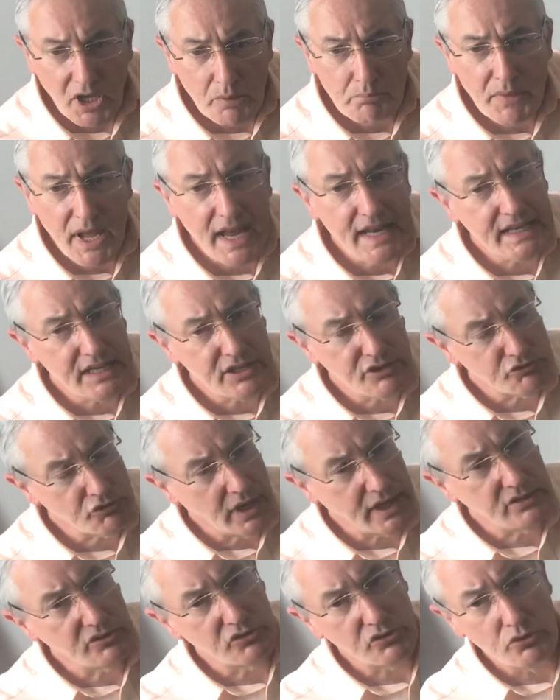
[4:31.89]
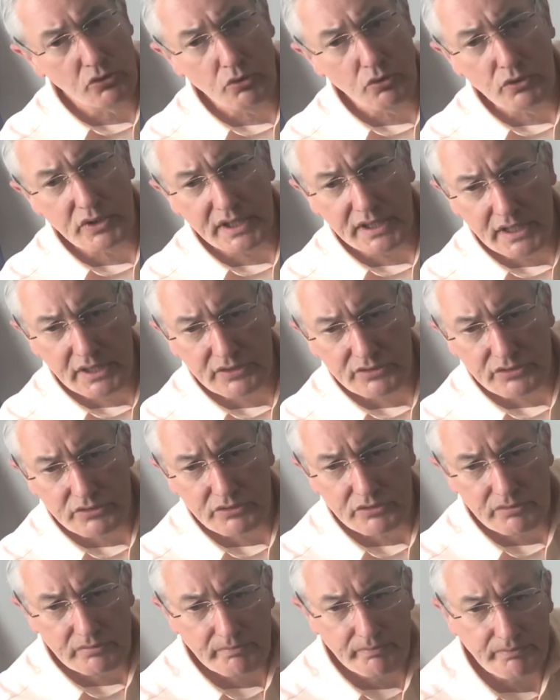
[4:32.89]
mainly trained as an
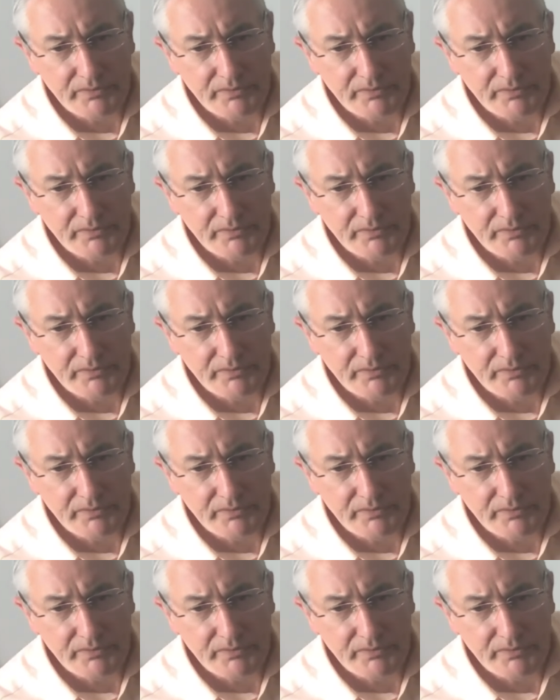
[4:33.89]
organist,